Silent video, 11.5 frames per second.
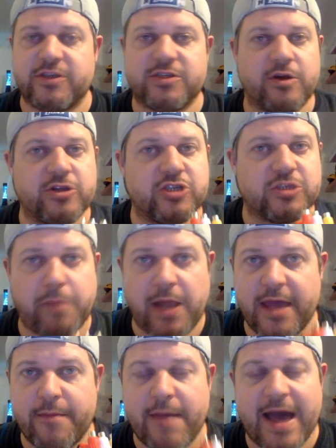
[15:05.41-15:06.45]
so I can just
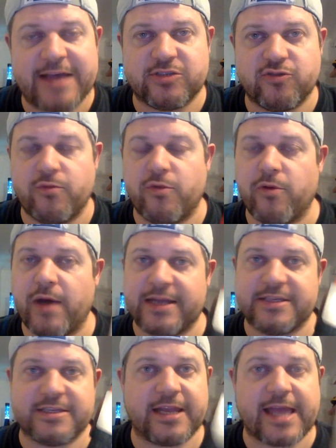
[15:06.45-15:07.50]
play them as normal and
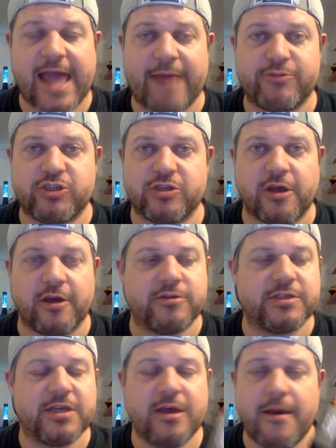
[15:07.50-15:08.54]
it's going to capture
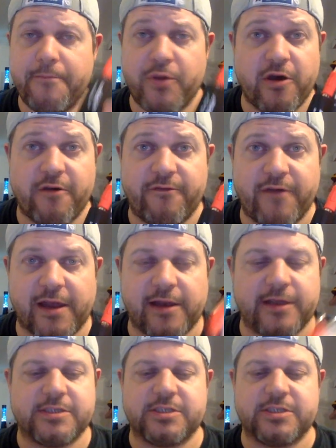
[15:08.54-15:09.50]
those perfectly.